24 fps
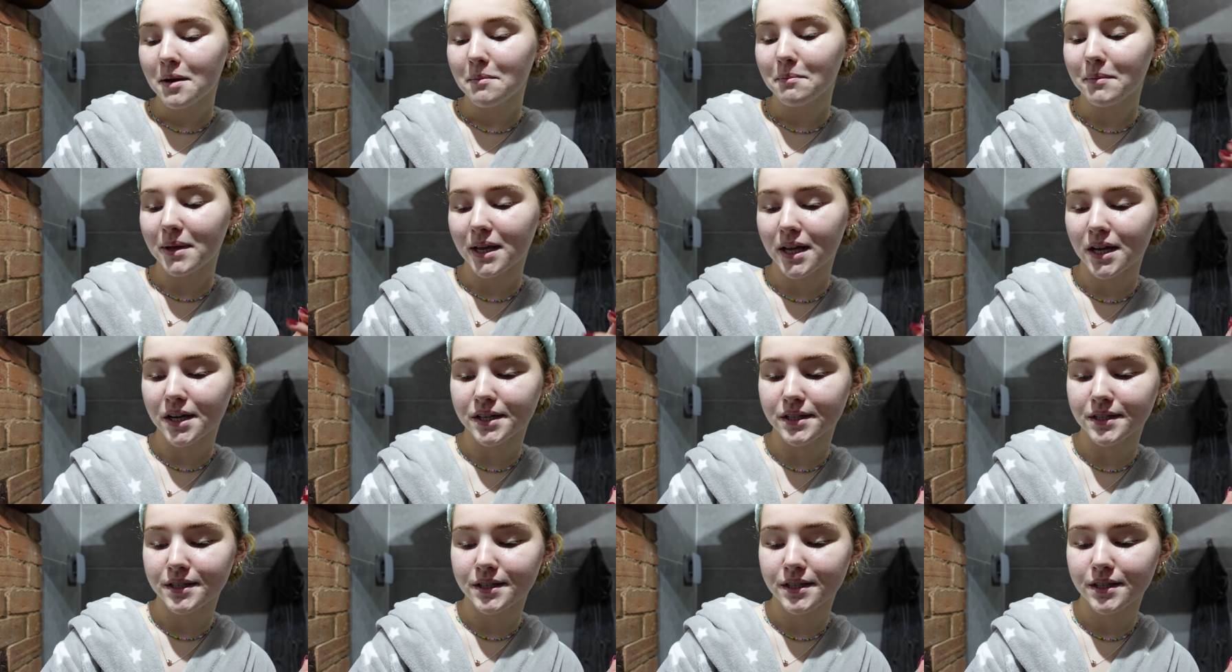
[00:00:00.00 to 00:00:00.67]

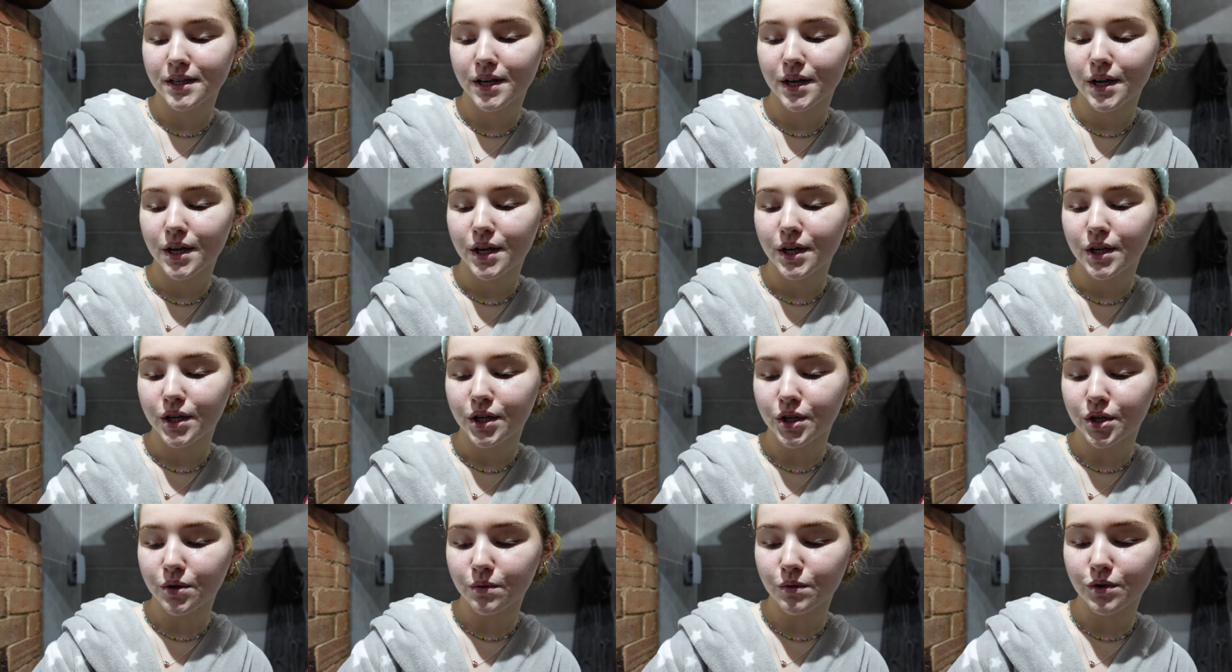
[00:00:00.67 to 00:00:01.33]
because
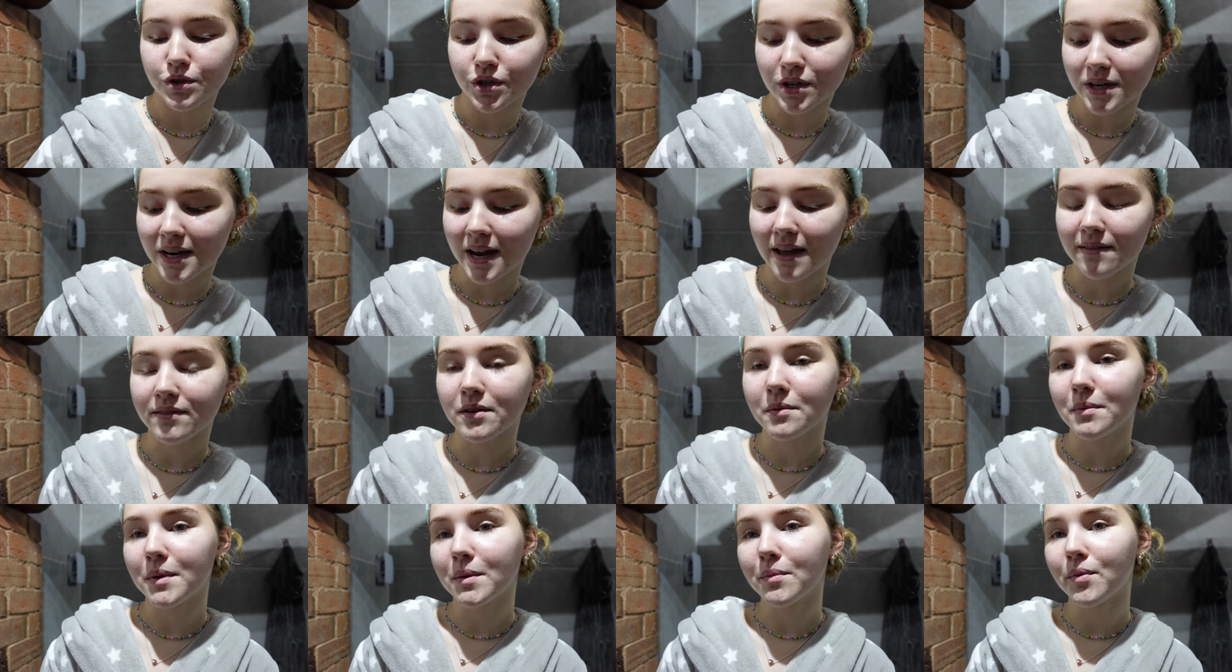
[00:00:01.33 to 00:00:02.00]
you should
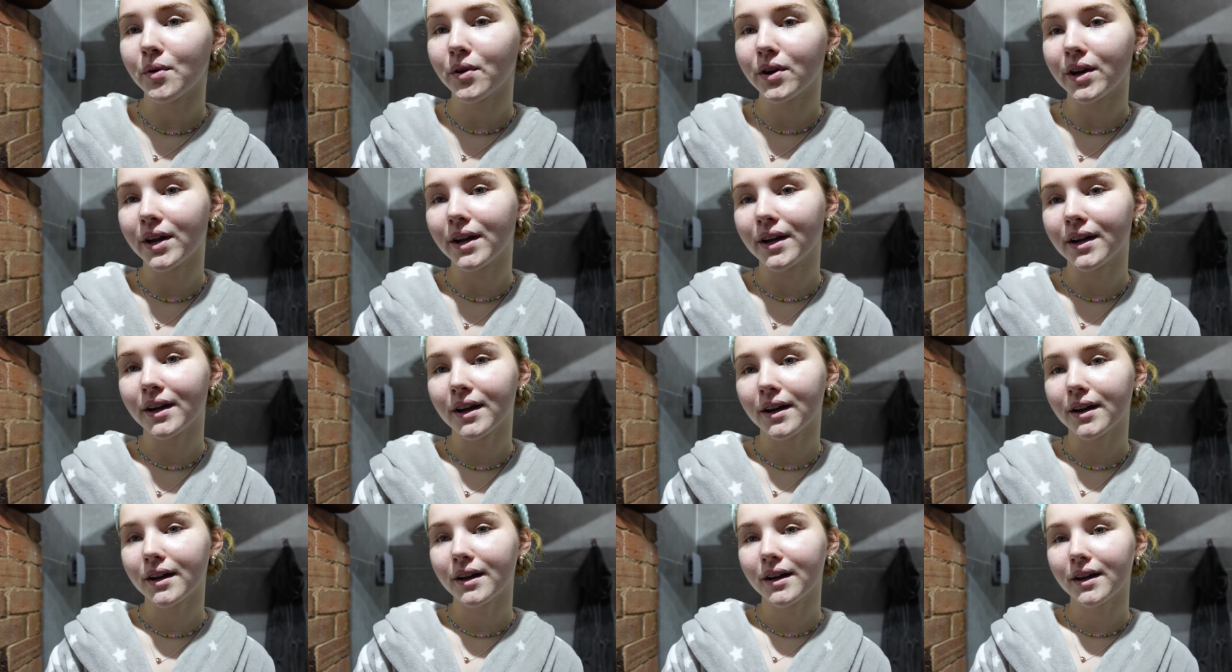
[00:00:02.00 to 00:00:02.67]
never be putting